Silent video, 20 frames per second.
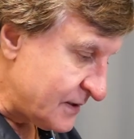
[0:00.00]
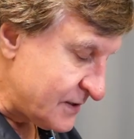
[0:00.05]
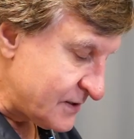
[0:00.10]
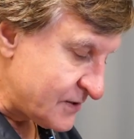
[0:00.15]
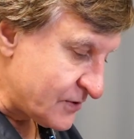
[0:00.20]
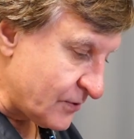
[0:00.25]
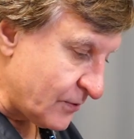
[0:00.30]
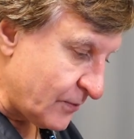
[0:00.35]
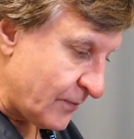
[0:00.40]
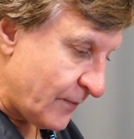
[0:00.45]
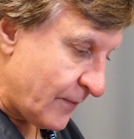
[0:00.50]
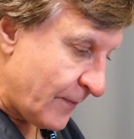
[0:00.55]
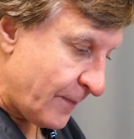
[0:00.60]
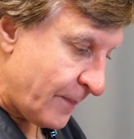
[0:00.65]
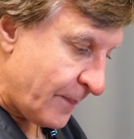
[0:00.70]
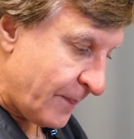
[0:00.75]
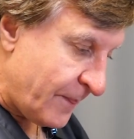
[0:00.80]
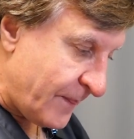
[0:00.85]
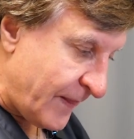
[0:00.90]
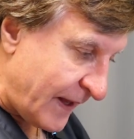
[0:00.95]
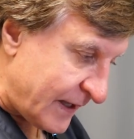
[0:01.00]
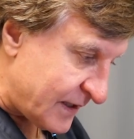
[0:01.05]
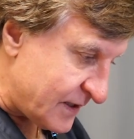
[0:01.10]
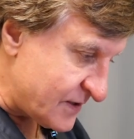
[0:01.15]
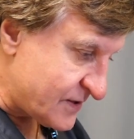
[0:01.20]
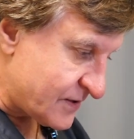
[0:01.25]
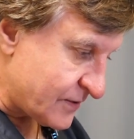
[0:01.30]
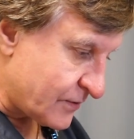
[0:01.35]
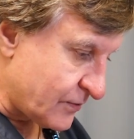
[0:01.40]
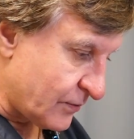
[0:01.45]
So that
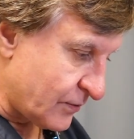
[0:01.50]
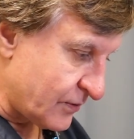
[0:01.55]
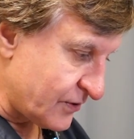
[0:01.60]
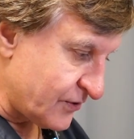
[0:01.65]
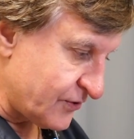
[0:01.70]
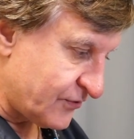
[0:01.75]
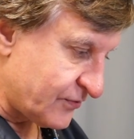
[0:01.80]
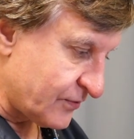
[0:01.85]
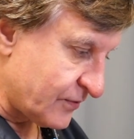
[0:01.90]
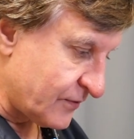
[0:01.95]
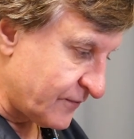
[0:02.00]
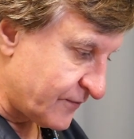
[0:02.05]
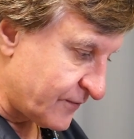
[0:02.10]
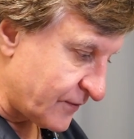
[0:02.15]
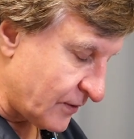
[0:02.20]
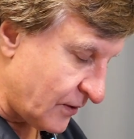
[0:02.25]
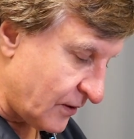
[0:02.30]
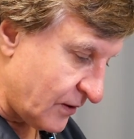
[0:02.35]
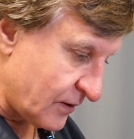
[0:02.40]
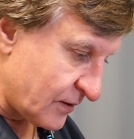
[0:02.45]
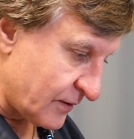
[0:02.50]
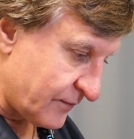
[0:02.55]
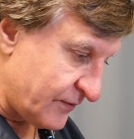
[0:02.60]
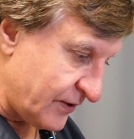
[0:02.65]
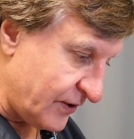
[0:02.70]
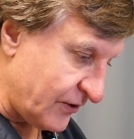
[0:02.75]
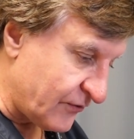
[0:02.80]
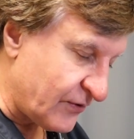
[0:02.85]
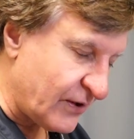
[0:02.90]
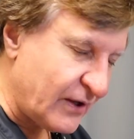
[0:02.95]
is the cornerstone for all of
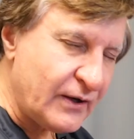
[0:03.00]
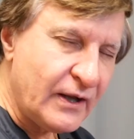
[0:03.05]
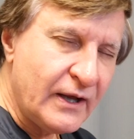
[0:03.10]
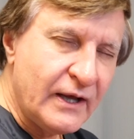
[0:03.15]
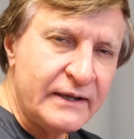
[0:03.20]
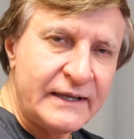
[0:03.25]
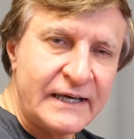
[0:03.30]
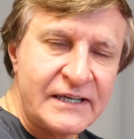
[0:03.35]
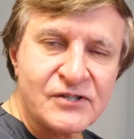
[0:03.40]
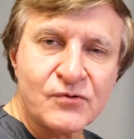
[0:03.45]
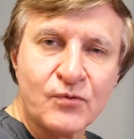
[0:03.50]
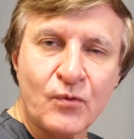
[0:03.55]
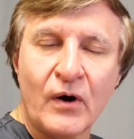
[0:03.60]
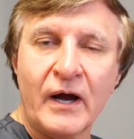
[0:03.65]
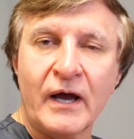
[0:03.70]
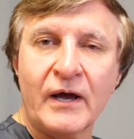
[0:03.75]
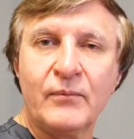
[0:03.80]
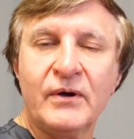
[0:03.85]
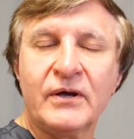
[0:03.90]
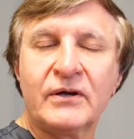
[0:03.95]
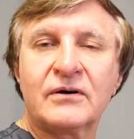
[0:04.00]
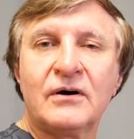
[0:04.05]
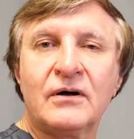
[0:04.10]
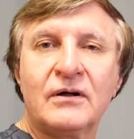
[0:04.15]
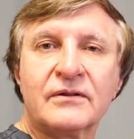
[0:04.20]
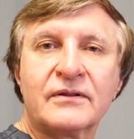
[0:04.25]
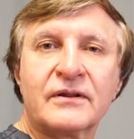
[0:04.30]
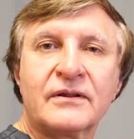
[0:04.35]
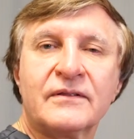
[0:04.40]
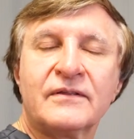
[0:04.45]
these. And that's why we
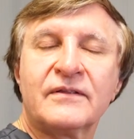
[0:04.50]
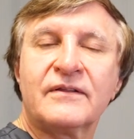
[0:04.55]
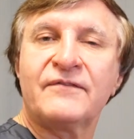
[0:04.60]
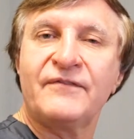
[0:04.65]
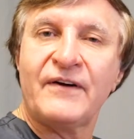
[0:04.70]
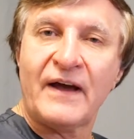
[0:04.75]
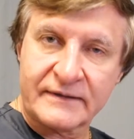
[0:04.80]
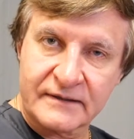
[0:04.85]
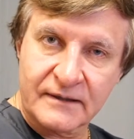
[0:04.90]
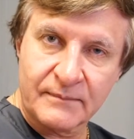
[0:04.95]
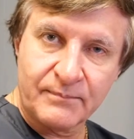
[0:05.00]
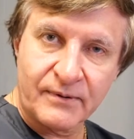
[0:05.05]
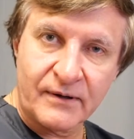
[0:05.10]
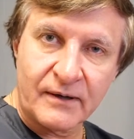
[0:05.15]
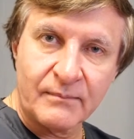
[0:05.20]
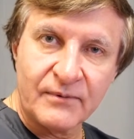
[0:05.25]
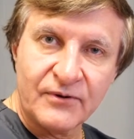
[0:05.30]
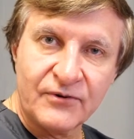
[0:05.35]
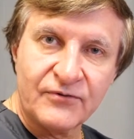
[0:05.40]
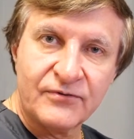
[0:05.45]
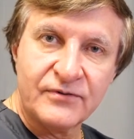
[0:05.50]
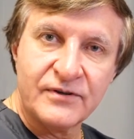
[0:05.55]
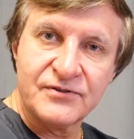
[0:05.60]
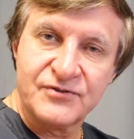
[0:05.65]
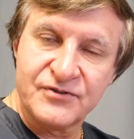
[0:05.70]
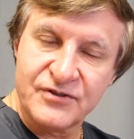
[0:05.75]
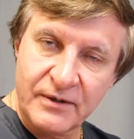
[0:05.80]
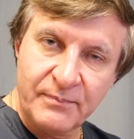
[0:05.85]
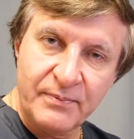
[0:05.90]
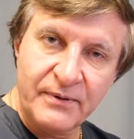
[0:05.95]
call the fat compartments the
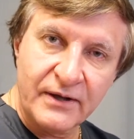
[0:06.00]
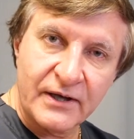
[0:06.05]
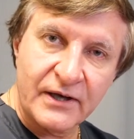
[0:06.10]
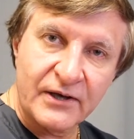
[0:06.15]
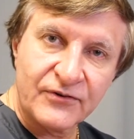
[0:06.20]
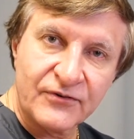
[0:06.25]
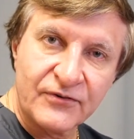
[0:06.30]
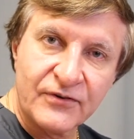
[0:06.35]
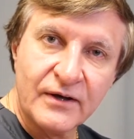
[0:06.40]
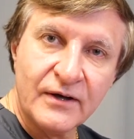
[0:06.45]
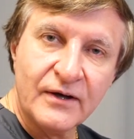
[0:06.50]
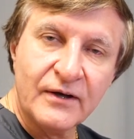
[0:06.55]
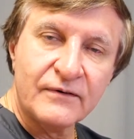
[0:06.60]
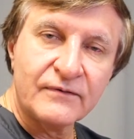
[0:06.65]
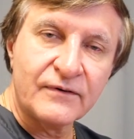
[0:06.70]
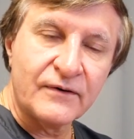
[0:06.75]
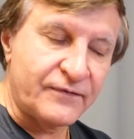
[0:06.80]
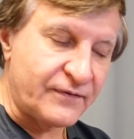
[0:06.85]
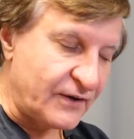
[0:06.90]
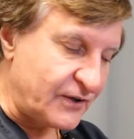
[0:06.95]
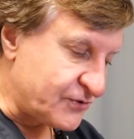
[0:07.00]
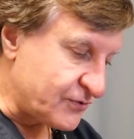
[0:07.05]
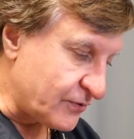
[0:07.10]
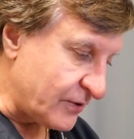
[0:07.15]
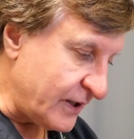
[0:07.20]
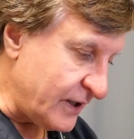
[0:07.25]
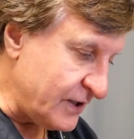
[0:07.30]
GPS for facial